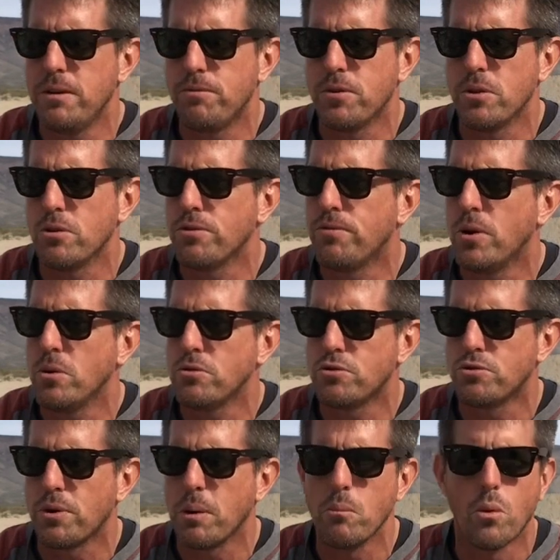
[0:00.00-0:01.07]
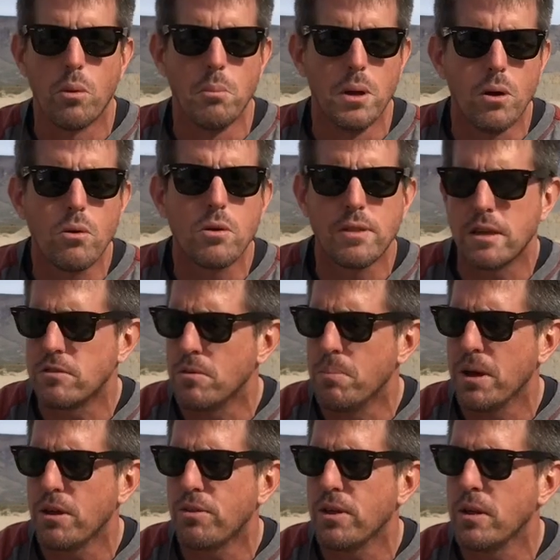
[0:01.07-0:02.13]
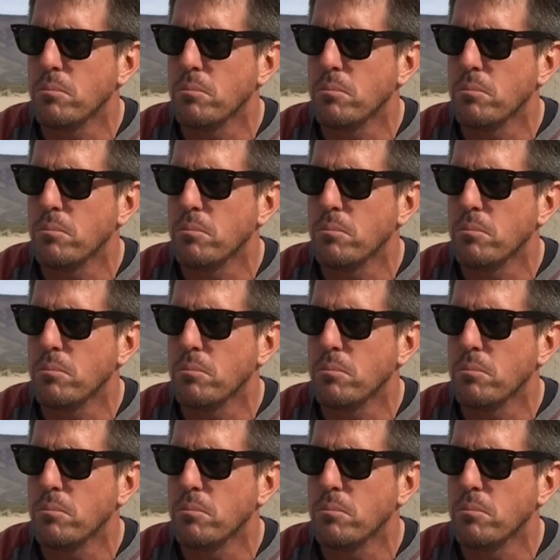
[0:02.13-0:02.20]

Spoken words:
For those folks, drink more milk. That's the big thing.